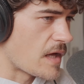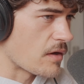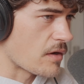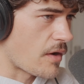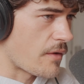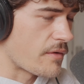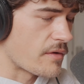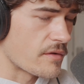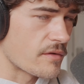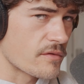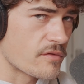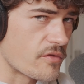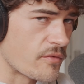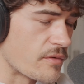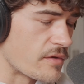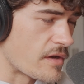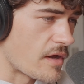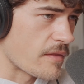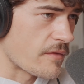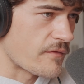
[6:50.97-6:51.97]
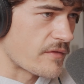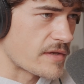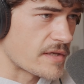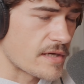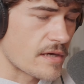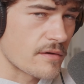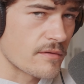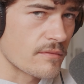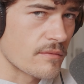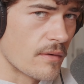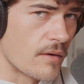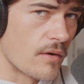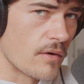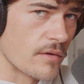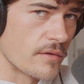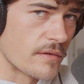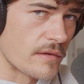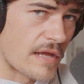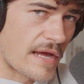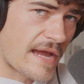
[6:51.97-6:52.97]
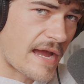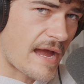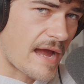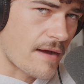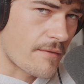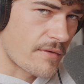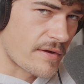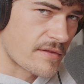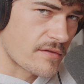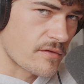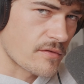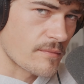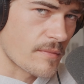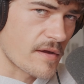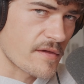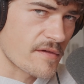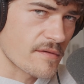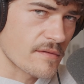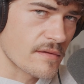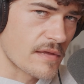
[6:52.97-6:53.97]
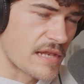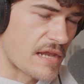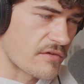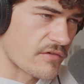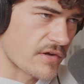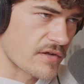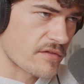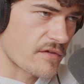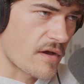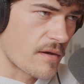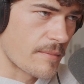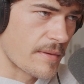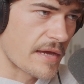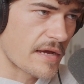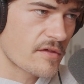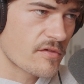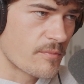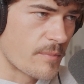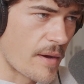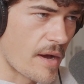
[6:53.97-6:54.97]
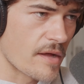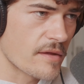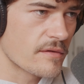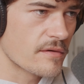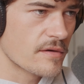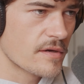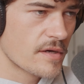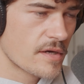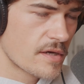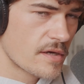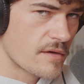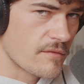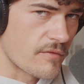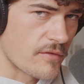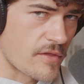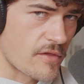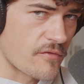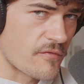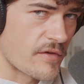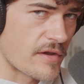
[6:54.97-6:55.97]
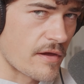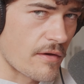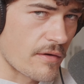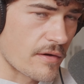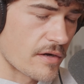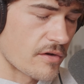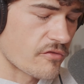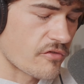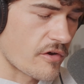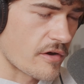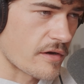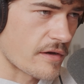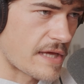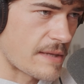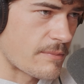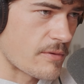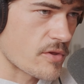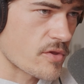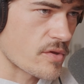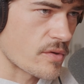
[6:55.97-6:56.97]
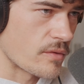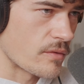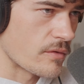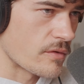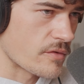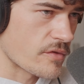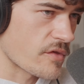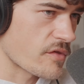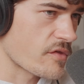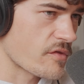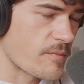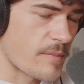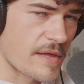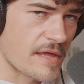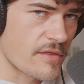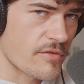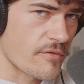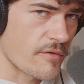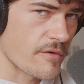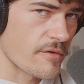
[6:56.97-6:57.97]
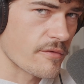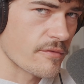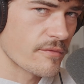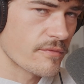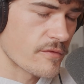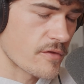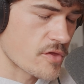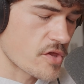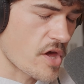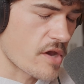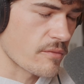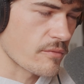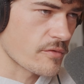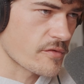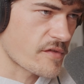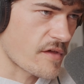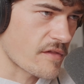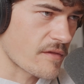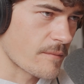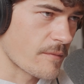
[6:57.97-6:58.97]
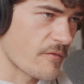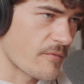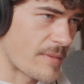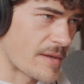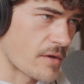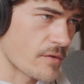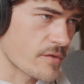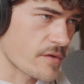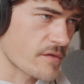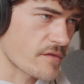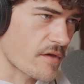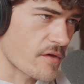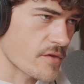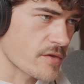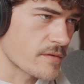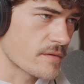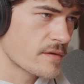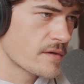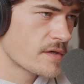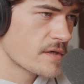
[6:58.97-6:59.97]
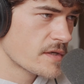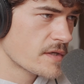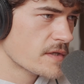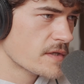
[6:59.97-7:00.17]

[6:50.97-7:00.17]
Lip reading: I'll go do another video on like how I do my electric guitar mix, but for this video, I'm going to try and keep it short and just speak through the general setup of my Logic session.